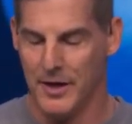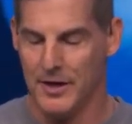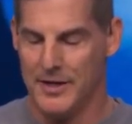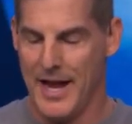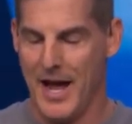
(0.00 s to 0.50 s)

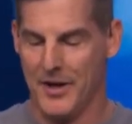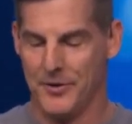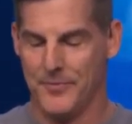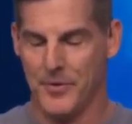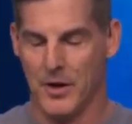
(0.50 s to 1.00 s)
Yet,
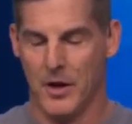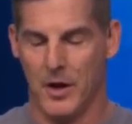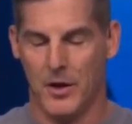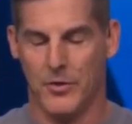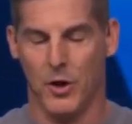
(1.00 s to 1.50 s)

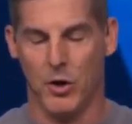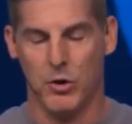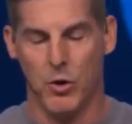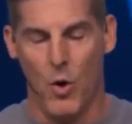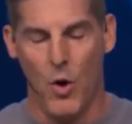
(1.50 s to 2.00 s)
the
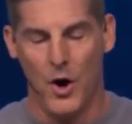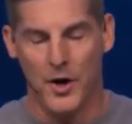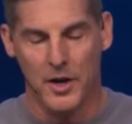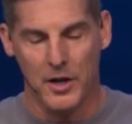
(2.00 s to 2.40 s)
Lord